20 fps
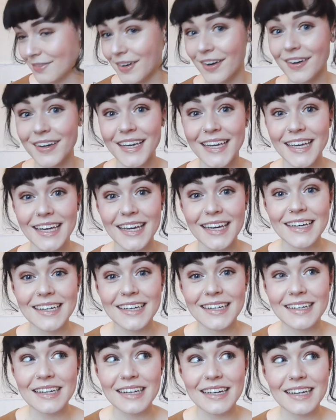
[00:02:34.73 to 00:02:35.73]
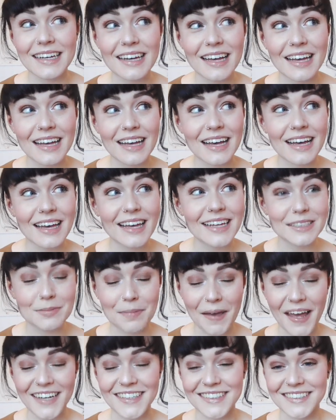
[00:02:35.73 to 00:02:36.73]
very
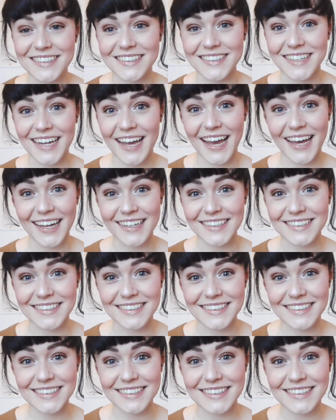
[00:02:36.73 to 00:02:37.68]
independent, and